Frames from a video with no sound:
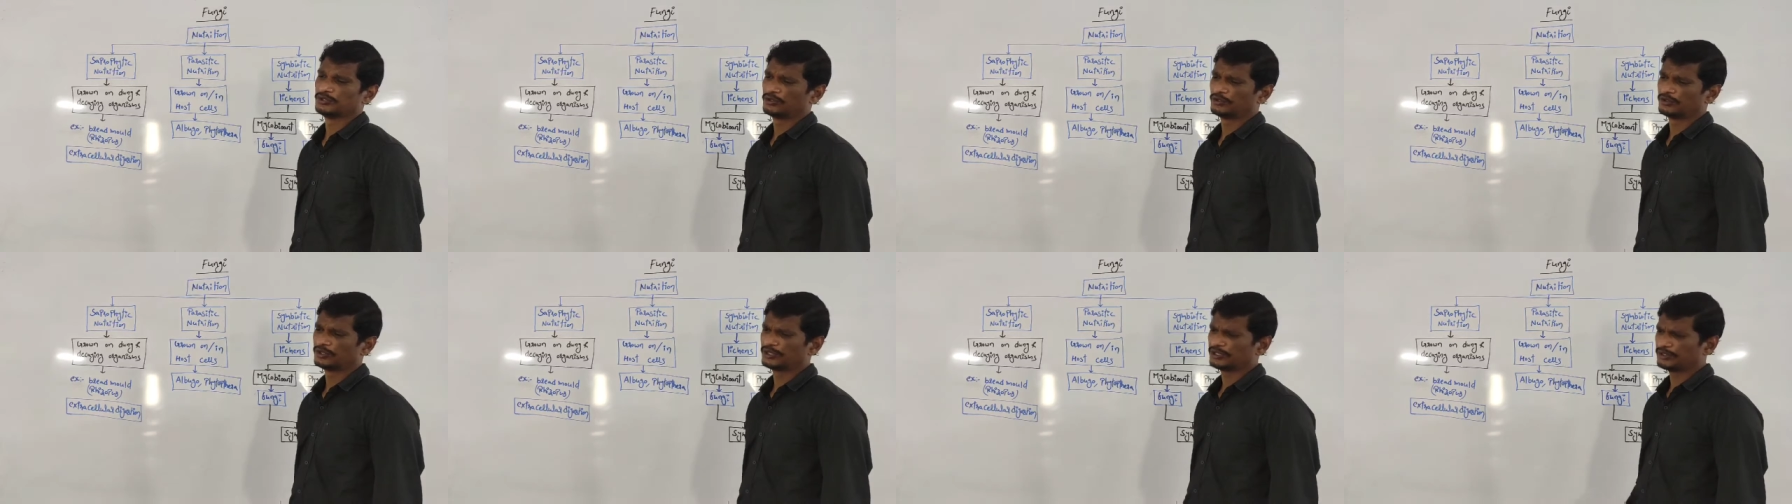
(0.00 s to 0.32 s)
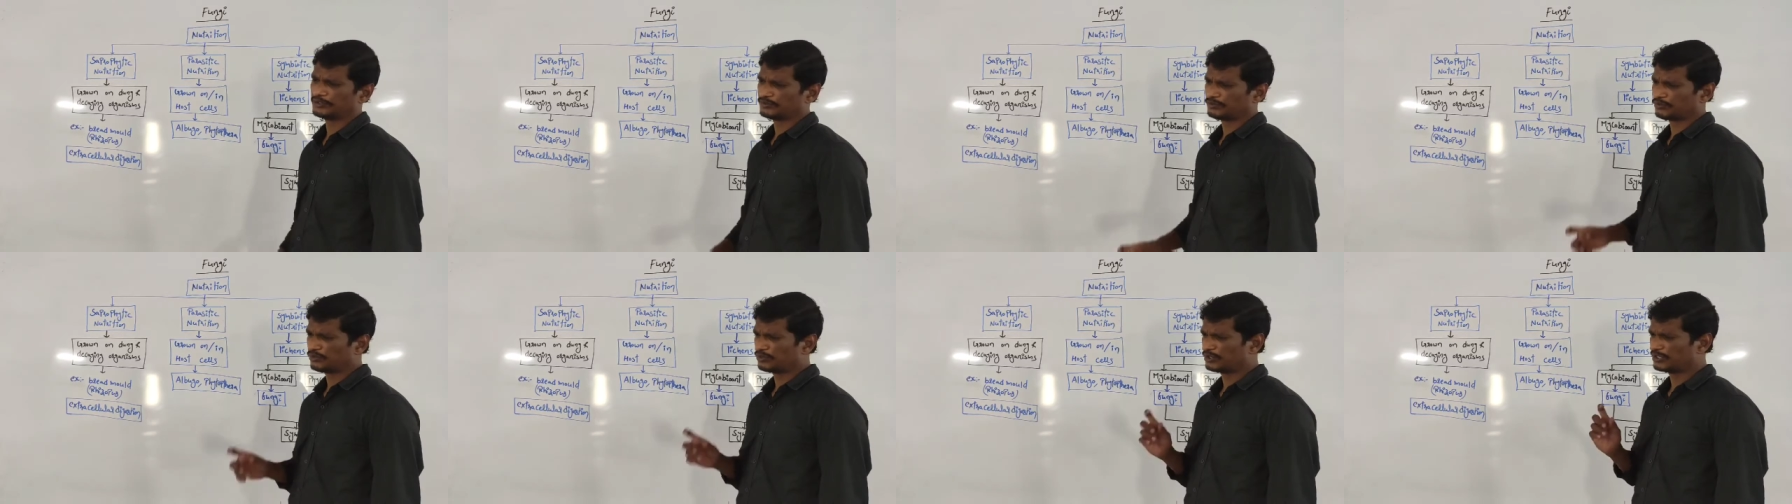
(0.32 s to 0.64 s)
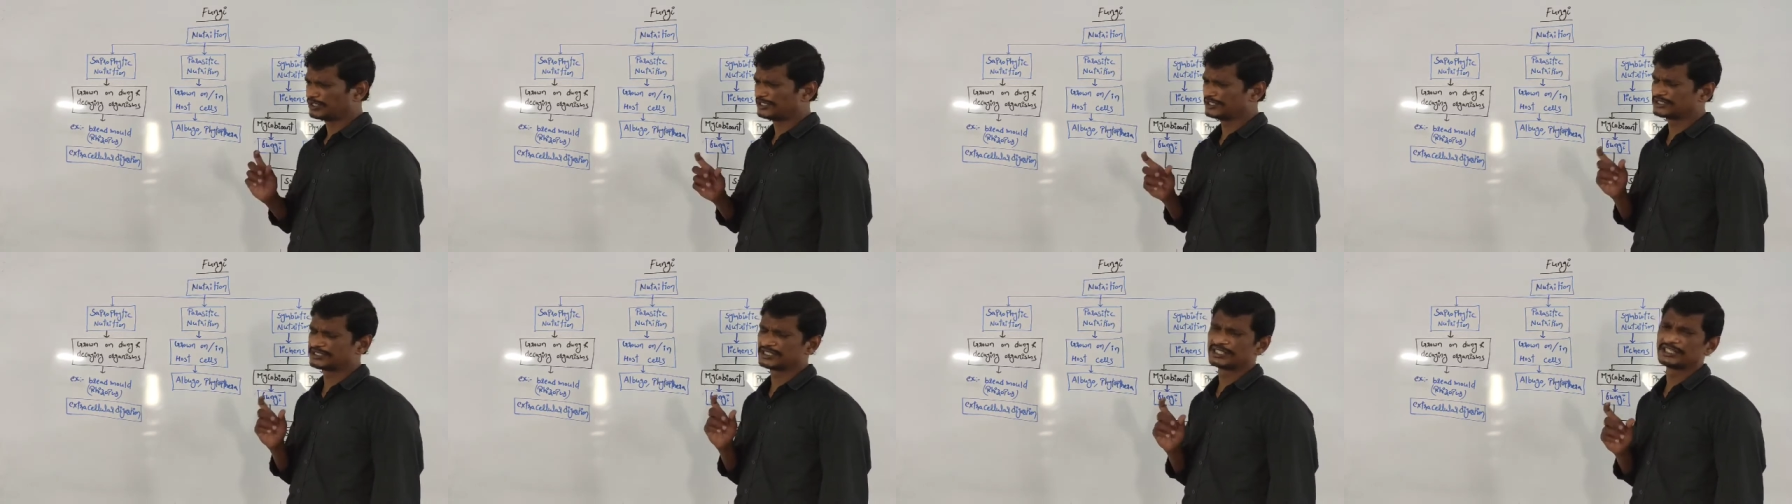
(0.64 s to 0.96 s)
Okay,
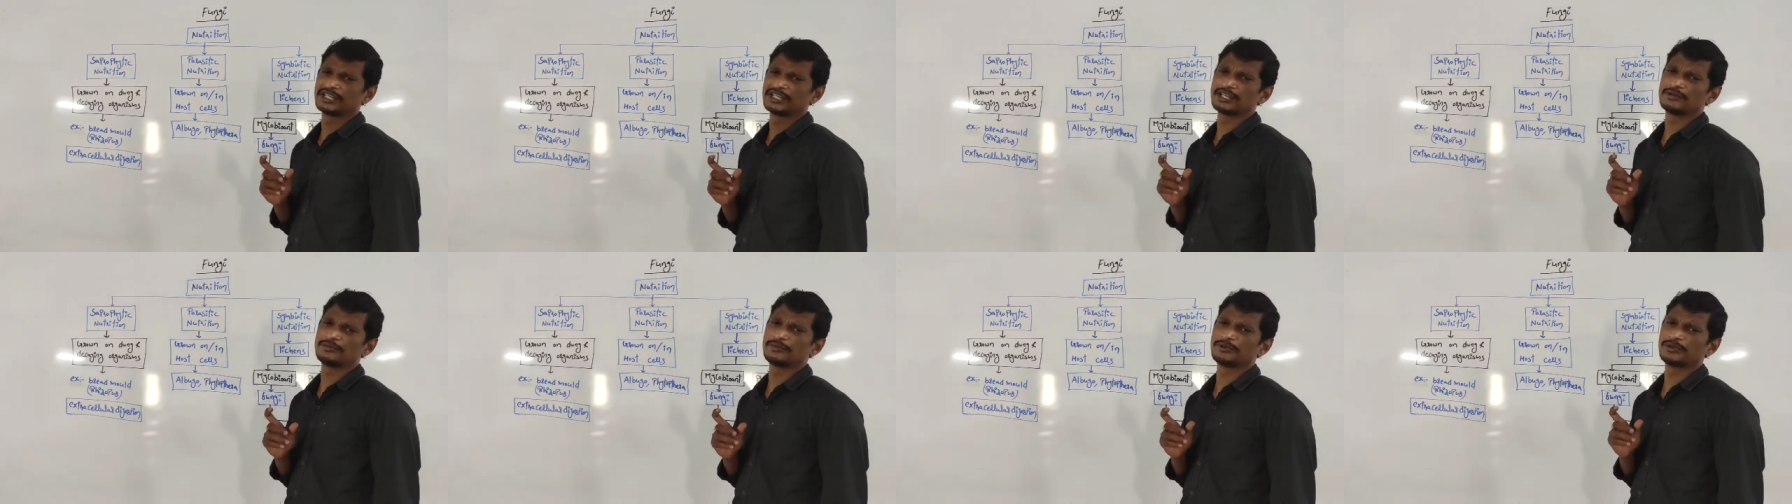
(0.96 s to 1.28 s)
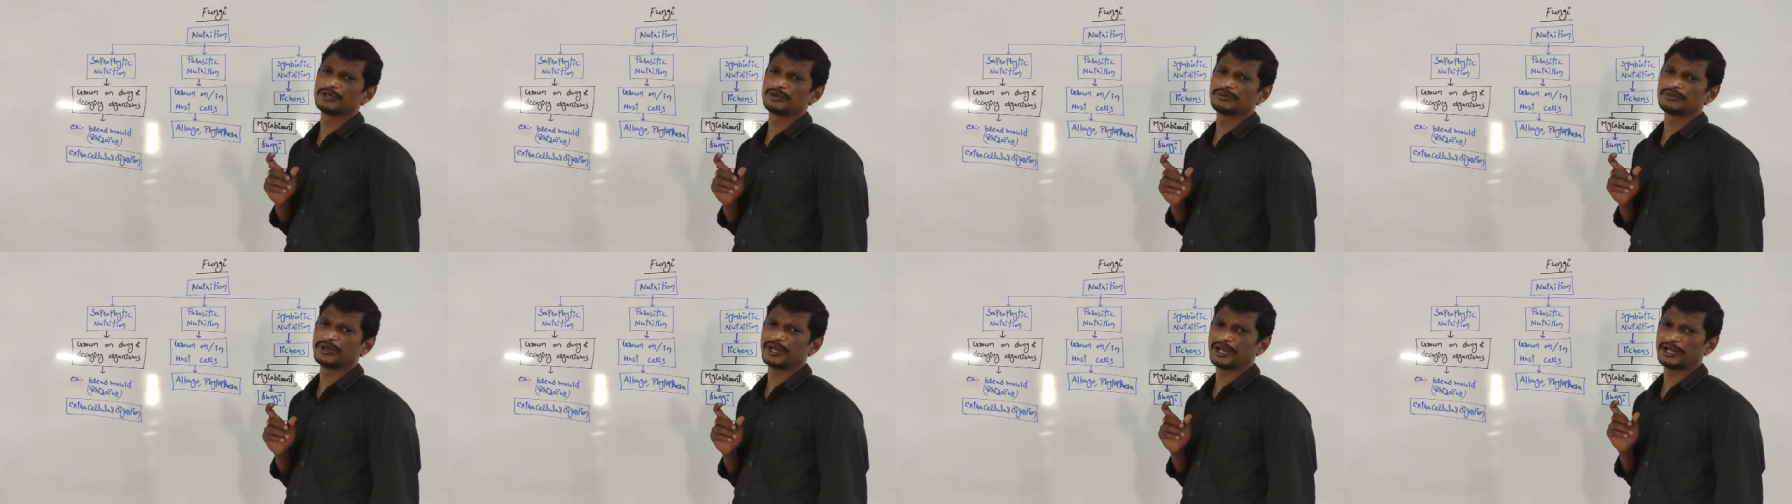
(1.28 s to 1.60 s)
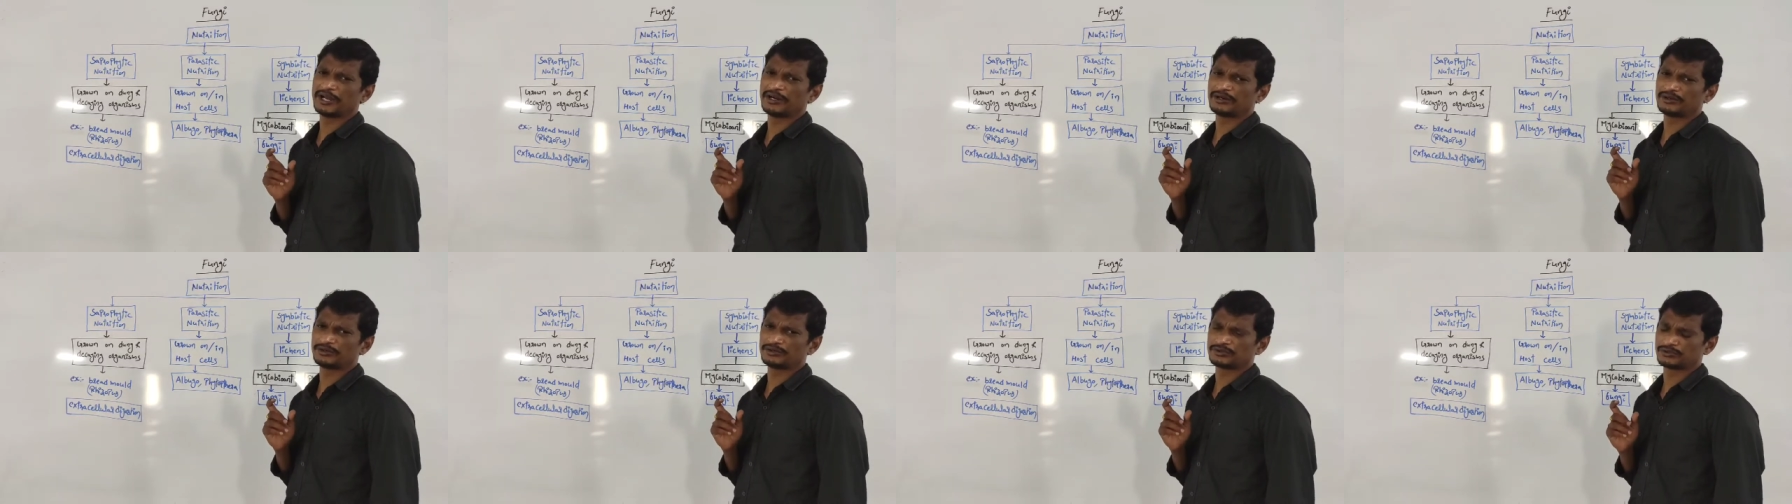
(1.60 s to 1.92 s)
only single bit we
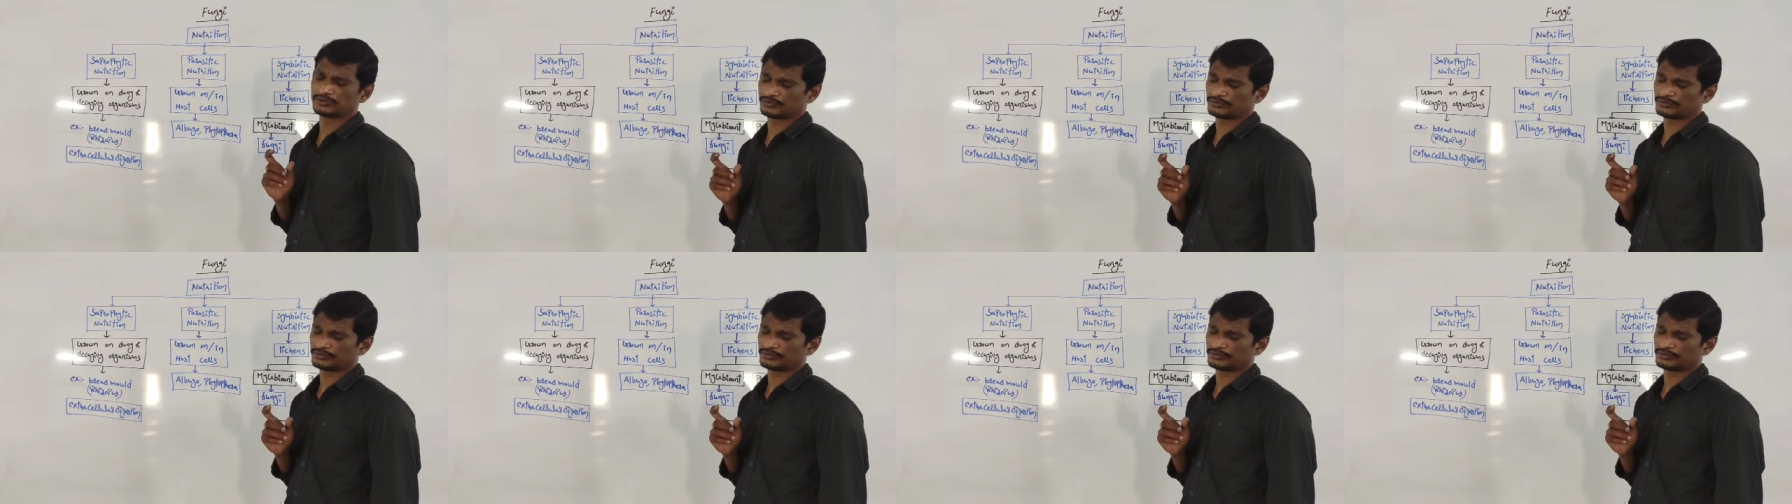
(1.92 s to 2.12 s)
have to,